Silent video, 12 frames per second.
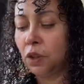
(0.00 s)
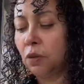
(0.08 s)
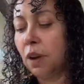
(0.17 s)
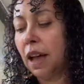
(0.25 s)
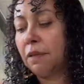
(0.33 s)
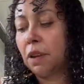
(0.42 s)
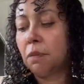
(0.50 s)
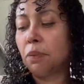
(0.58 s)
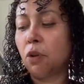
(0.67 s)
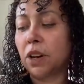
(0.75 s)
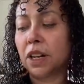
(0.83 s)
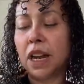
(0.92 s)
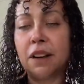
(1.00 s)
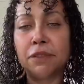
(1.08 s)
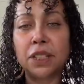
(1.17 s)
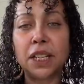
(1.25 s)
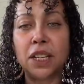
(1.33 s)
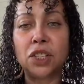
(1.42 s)
You have important
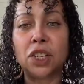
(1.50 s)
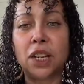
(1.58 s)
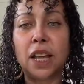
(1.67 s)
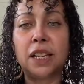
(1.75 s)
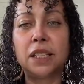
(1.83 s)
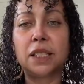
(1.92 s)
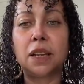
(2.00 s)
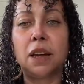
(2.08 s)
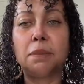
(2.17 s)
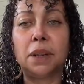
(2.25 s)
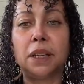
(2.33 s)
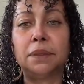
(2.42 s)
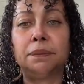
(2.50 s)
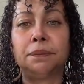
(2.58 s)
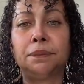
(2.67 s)
conversation, and it's coming.